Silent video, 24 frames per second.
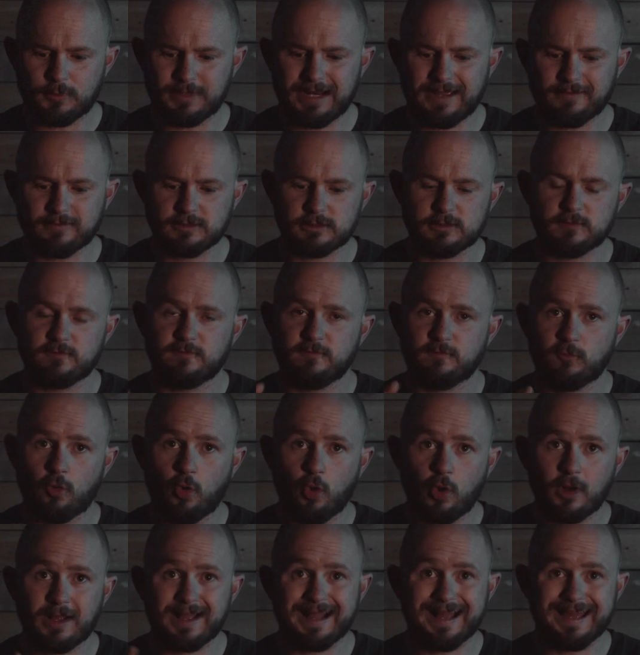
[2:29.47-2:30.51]
but have a little
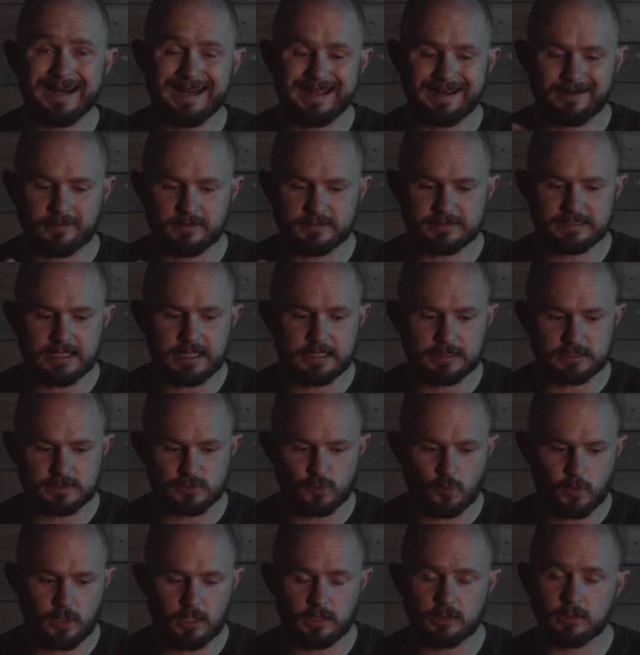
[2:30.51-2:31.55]
fork cut out of the tail
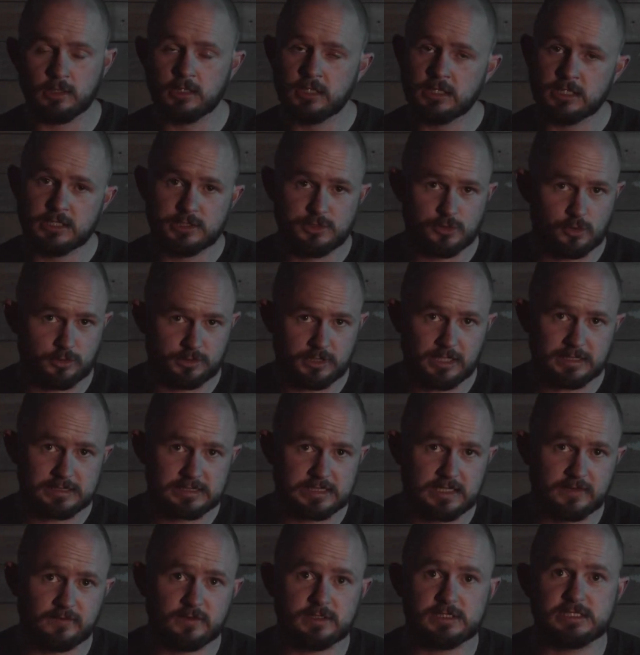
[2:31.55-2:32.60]
as well. So it does
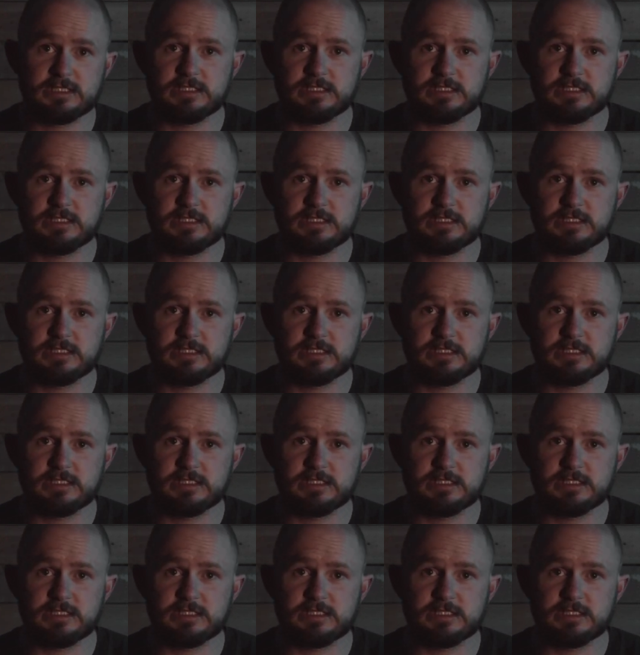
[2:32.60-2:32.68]
give it a